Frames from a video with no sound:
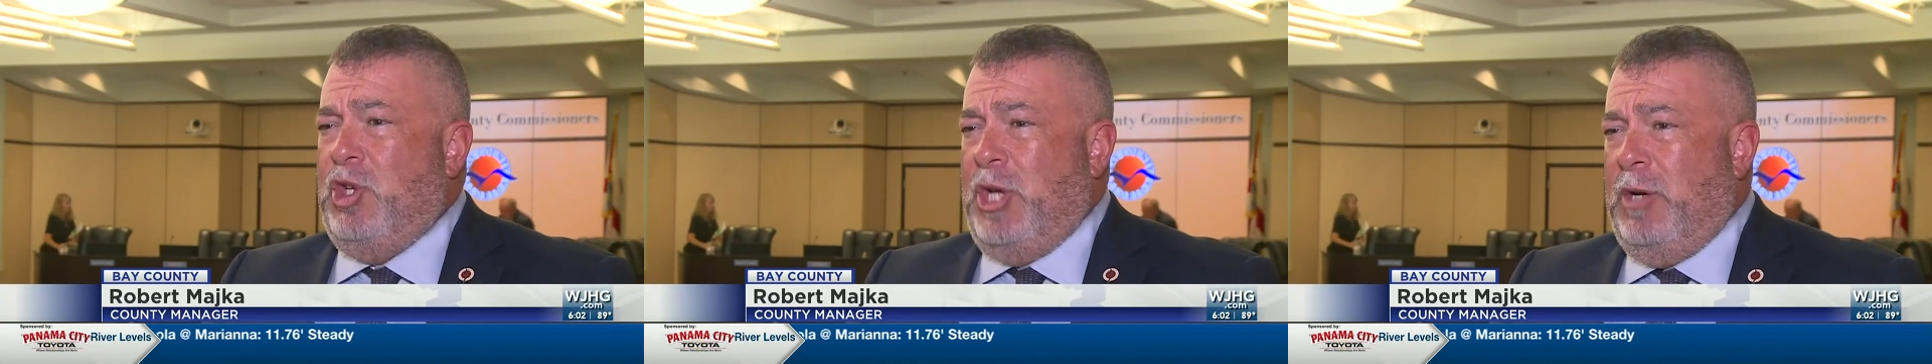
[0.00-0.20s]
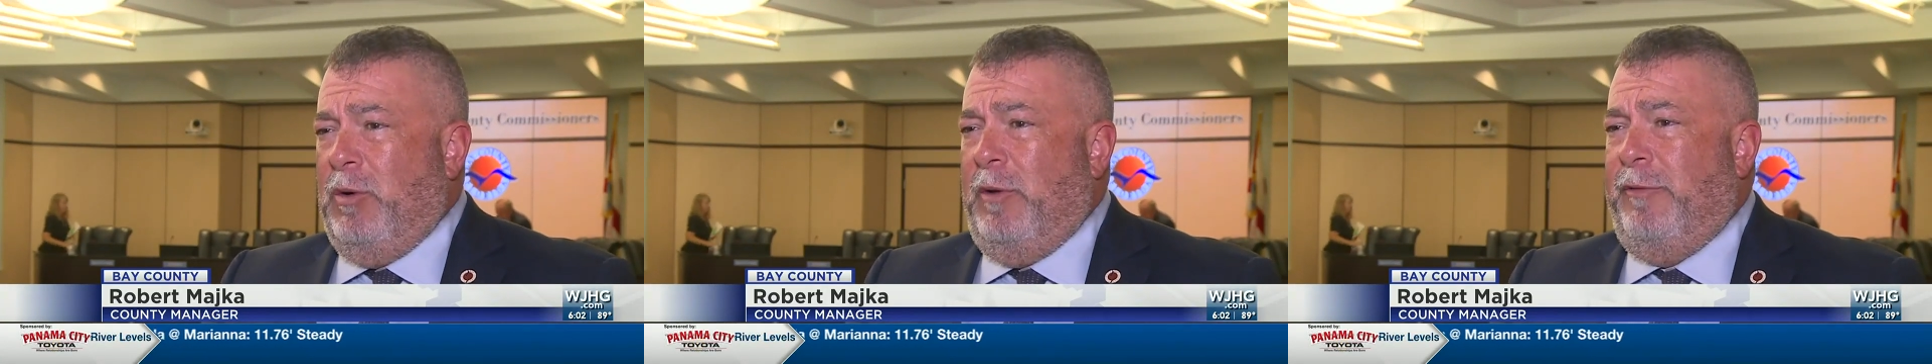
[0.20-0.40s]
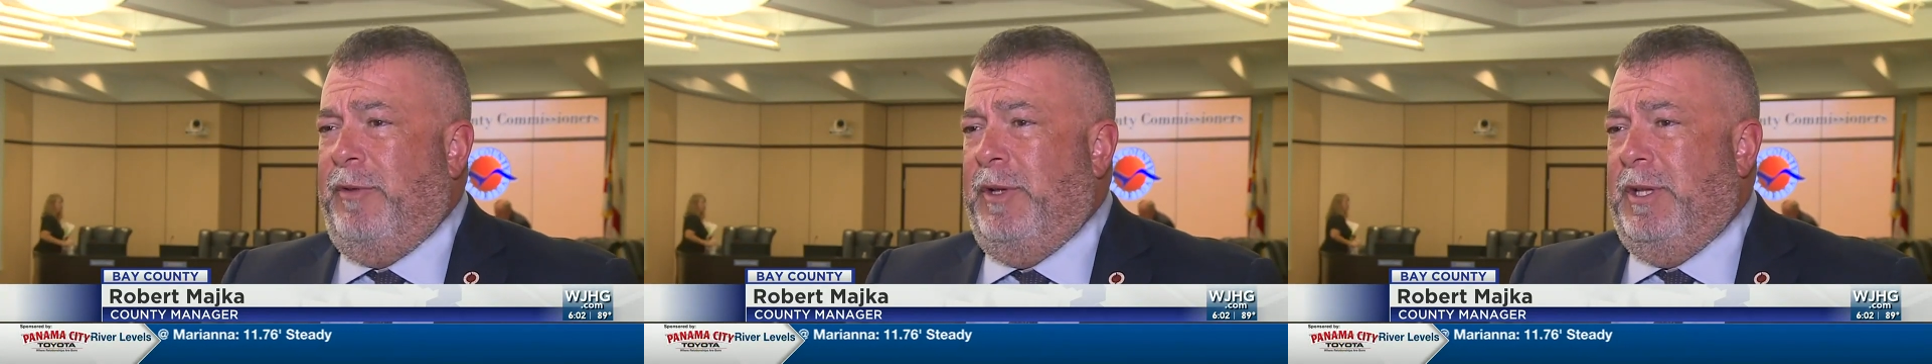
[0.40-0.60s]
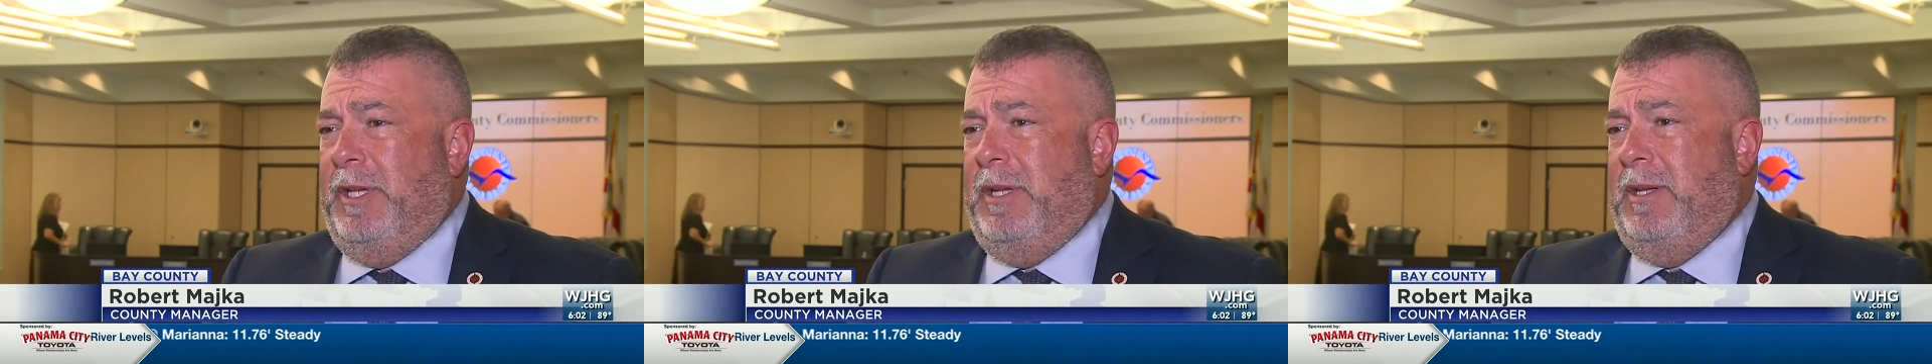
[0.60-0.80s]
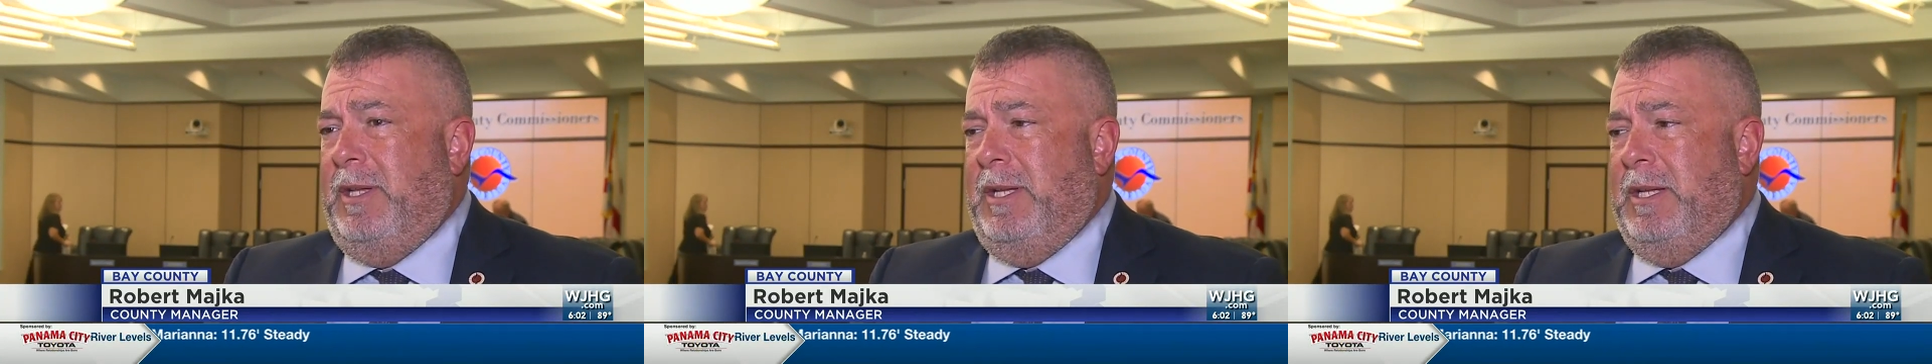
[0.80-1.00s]
our general
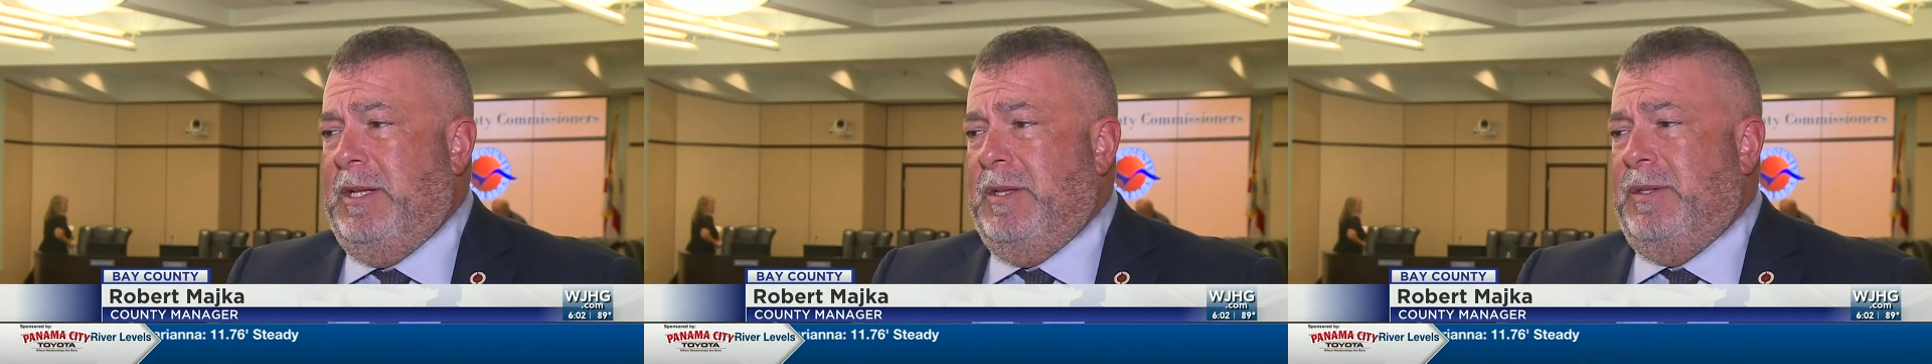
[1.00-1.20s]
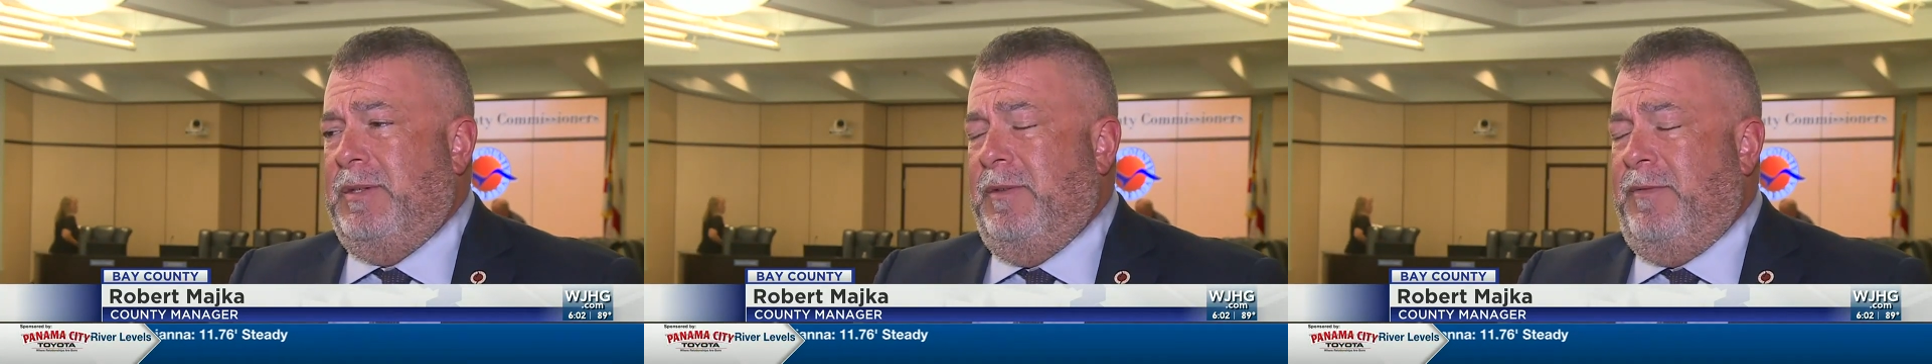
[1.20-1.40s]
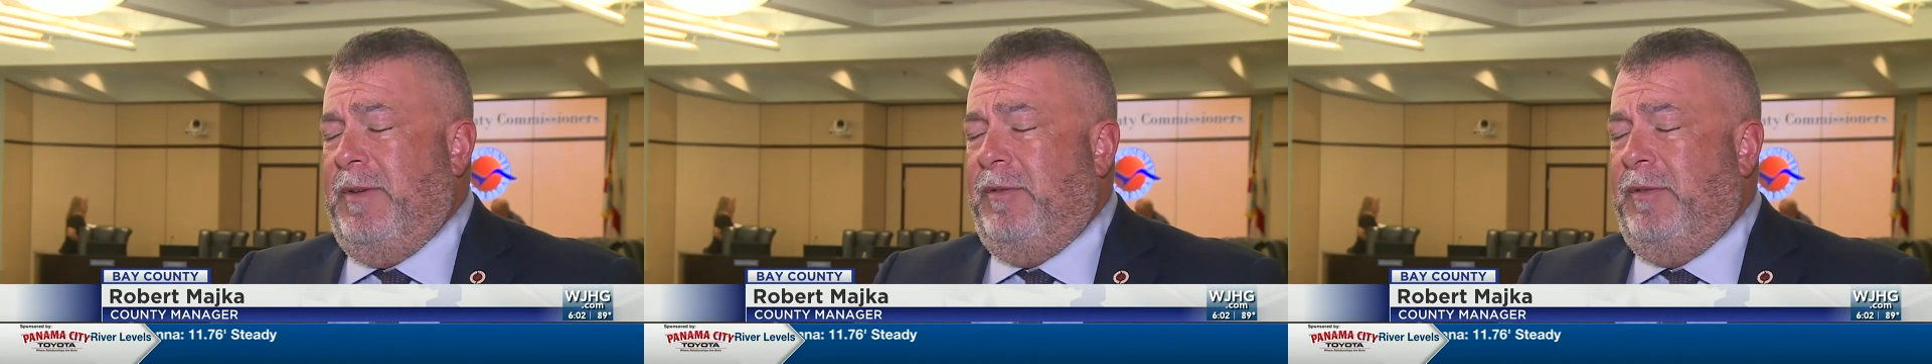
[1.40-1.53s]
fund is